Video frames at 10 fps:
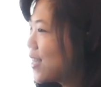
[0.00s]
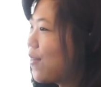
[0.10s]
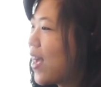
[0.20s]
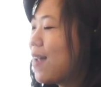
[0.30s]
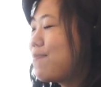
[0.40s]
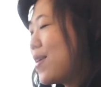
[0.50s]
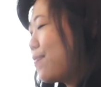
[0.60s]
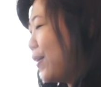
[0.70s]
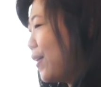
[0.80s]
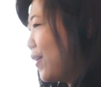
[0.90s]
So we had
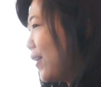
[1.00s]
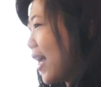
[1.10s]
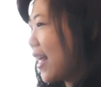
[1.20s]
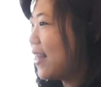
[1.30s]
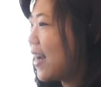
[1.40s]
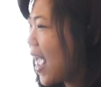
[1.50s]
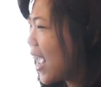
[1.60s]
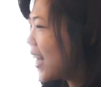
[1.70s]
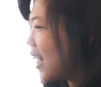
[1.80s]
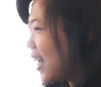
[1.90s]
people like in their
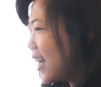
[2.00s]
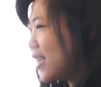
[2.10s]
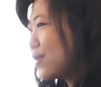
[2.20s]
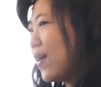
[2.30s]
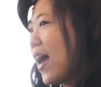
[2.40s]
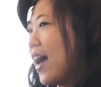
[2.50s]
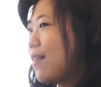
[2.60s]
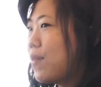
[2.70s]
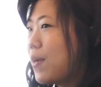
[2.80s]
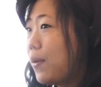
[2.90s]
80s, we had
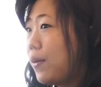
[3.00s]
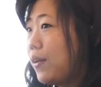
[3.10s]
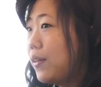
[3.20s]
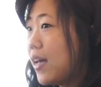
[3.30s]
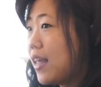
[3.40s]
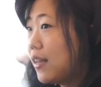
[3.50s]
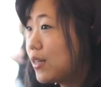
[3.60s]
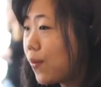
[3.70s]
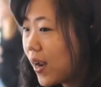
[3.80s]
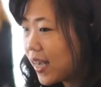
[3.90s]
people in their
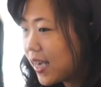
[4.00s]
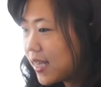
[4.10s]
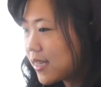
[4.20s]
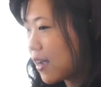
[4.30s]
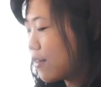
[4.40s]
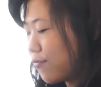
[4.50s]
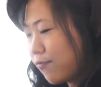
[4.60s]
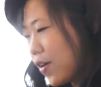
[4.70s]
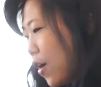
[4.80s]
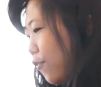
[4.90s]
20s, like
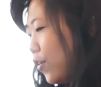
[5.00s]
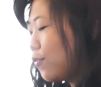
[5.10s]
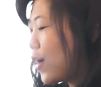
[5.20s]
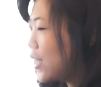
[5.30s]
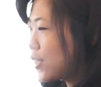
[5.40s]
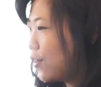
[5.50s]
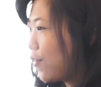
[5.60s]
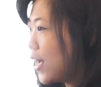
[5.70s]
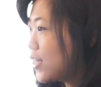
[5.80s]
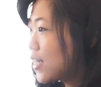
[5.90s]
full range of
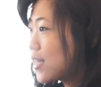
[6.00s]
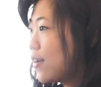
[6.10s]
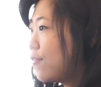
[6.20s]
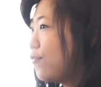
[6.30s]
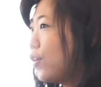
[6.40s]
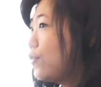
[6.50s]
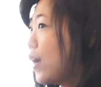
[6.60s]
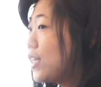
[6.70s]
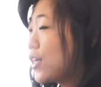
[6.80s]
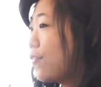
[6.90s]
ages and full range
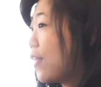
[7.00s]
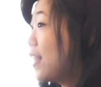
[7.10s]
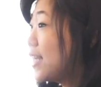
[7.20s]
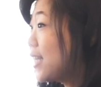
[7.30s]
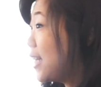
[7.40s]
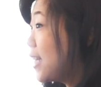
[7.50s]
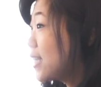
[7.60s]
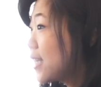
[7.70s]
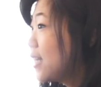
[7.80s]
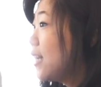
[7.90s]
of ethnicities.
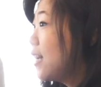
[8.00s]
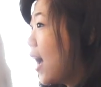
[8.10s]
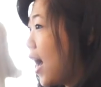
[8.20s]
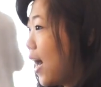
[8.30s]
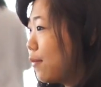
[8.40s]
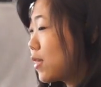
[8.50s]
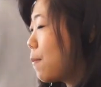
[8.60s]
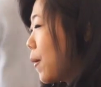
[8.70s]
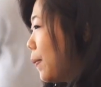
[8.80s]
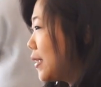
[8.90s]
Some
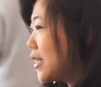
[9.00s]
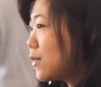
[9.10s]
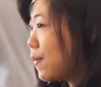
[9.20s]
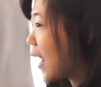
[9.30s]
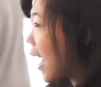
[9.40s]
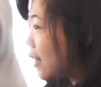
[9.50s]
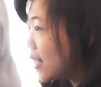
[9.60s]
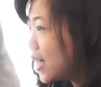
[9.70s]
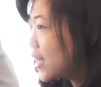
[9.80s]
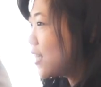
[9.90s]
people didn't speak
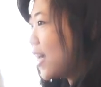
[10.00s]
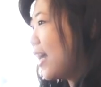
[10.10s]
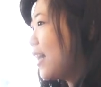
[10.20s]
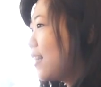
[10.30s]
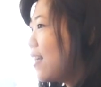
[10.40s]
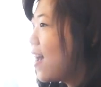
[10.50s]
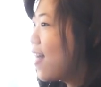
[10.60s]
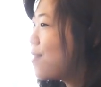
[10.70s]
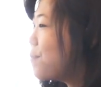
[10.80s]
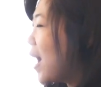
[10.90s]
English, and the
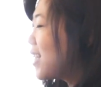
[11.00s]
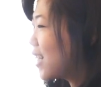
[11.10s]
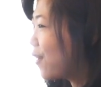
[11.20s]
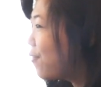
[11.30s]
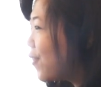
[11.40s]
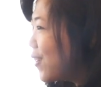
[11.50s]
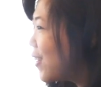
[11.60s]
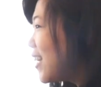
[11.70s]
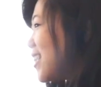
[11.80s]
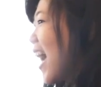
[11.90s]
magic of food is
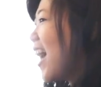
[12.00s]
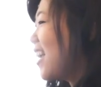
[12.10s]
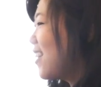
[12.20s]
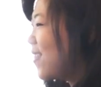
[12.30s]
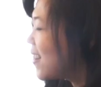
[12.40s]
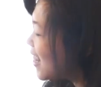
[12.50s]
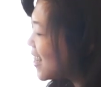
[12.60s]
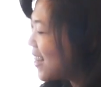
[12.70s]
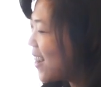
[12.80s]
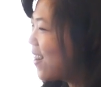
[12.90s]
that you don't need to
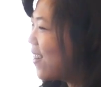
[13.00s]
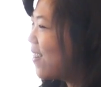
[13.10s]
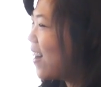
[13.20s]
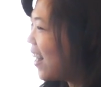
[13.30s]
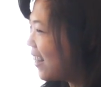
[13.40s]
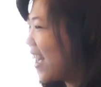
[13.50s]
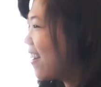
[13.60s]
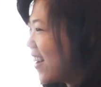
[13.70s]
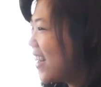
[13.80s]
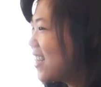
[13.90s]
know a
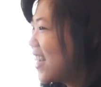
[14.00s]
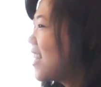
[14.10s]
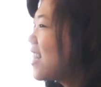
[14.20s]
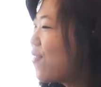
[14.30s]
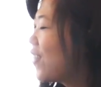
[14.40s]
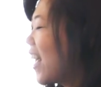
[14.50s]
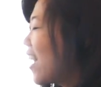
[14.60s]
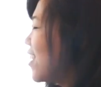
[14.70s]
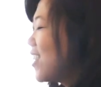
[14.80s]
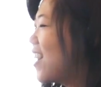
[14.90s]
language. It's a different language
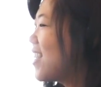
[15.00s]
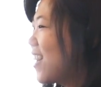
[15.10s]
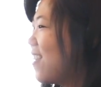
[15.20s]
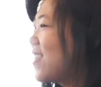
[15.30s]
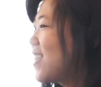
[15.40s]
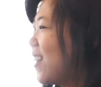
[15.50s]
on its own. So